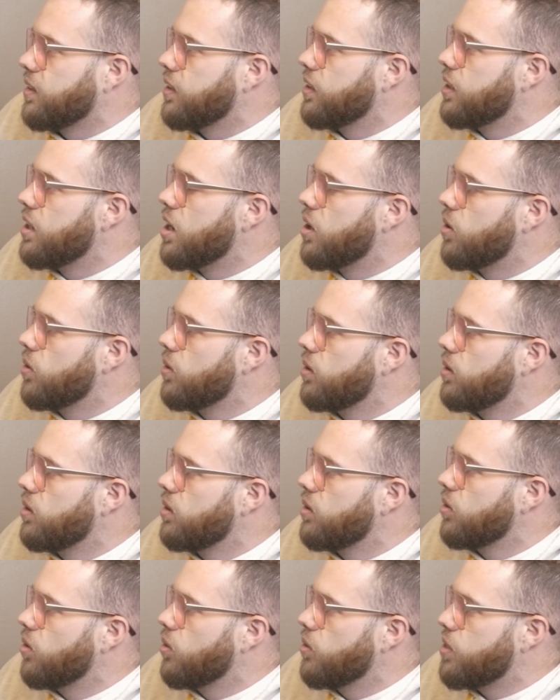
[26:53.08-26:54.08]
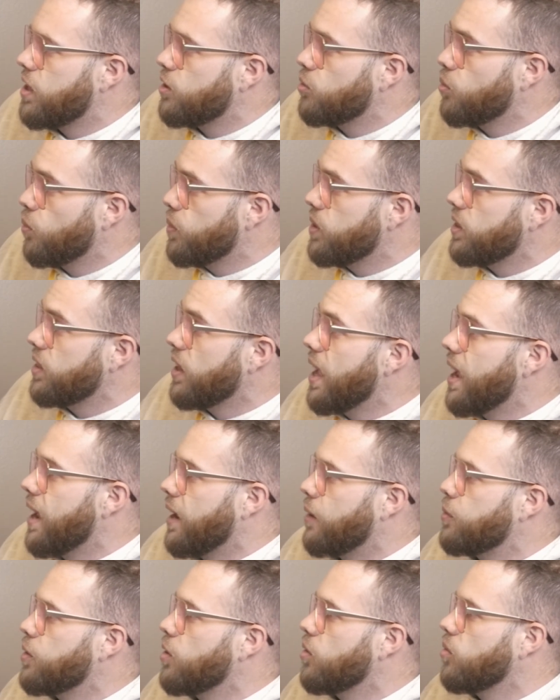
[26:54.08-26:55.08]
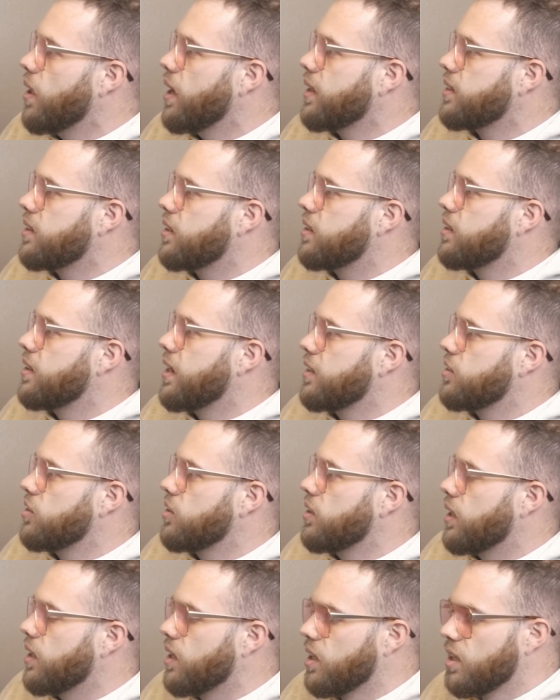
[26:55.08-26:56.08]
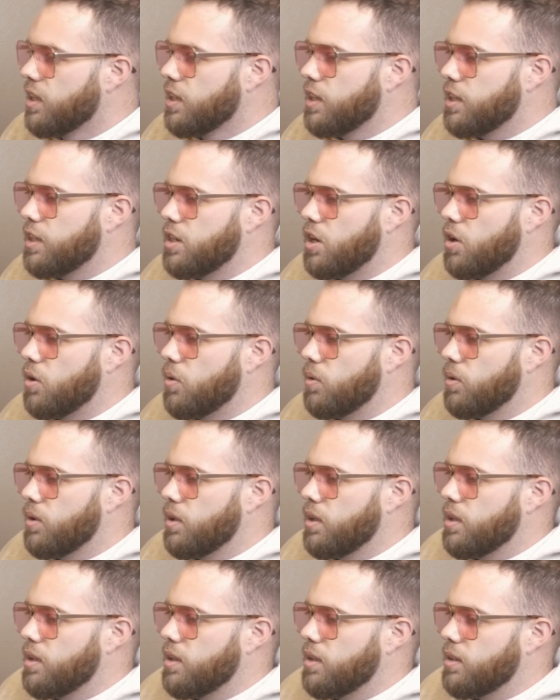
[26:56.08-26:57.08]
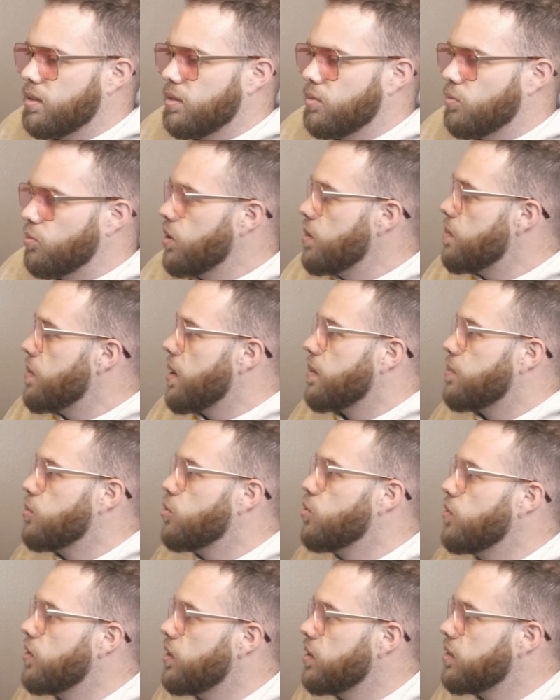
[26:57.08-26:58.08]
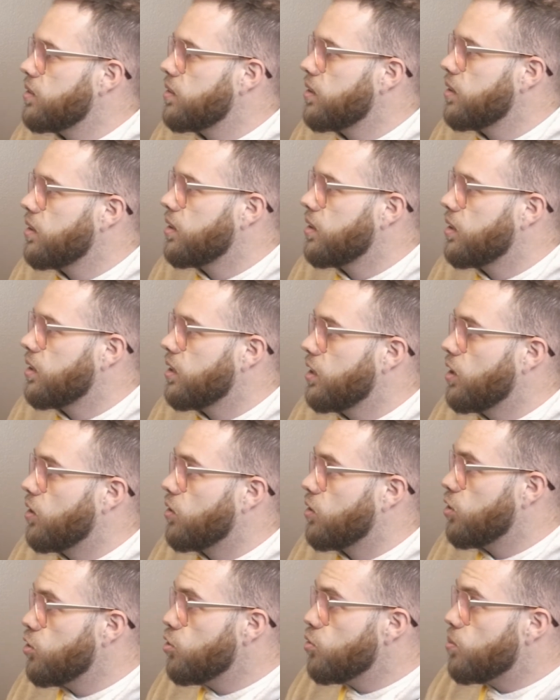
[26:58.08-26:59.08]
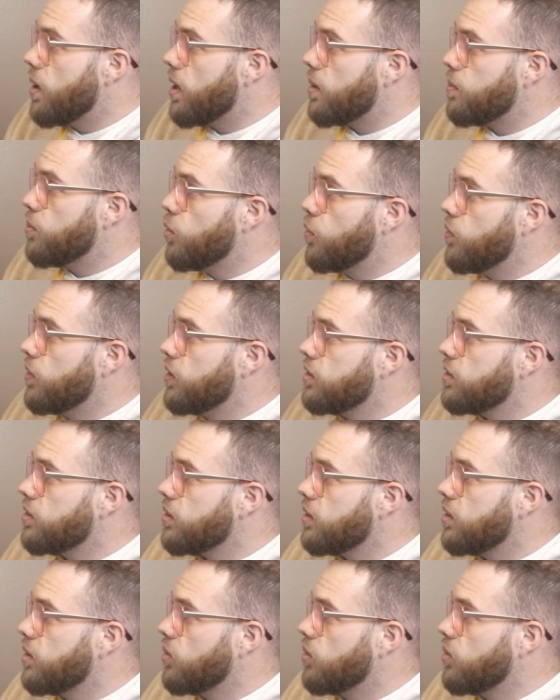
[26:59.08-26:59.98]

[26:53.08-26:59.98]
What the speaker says: You know, that's what we lack. We don't lack the connection. Like we make movies. You make movies.